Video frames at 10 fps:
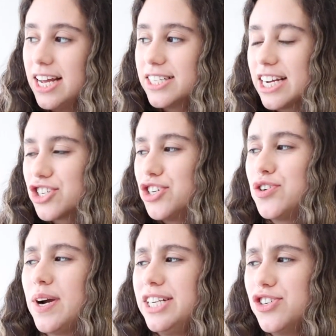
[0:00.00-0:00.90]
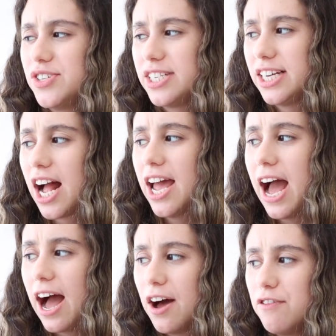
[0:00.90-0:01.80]
It's actually quite interesting.
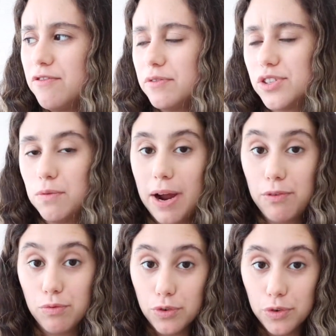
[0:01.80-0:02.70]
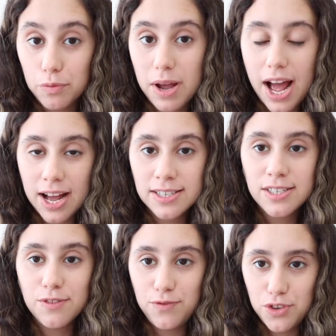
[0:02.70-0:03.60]
So my room has
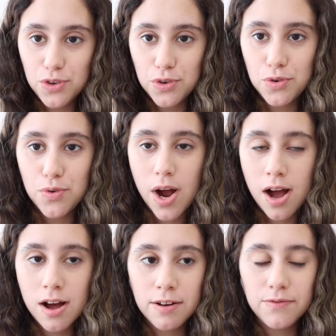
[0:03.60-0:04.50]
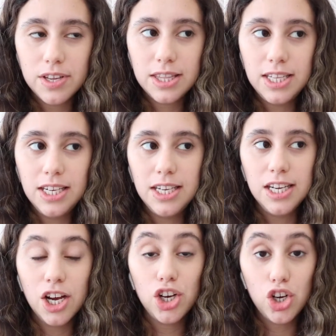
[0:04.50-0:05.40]
the view of
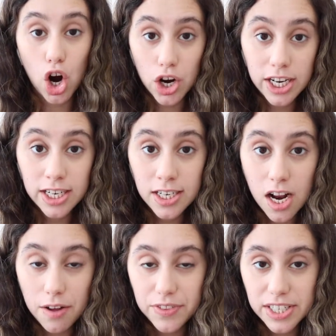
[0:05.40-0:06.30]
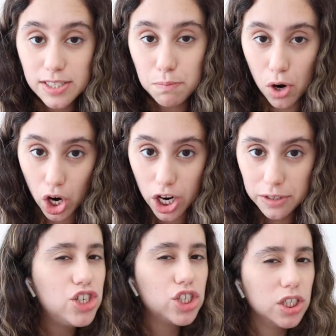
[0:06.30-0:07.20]
the garden of this bar.
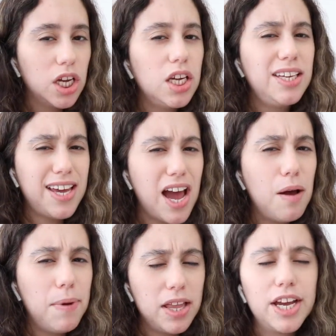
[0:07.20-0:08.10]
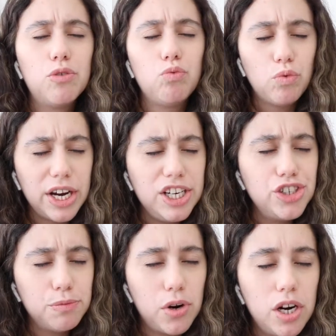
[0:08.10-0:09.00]
Rager, like, yeah, man, like a
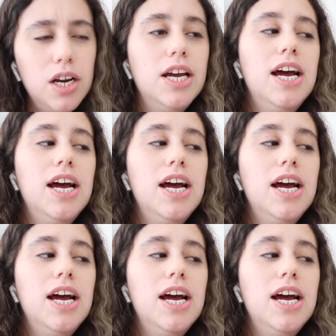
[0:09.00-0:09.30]
rager bar.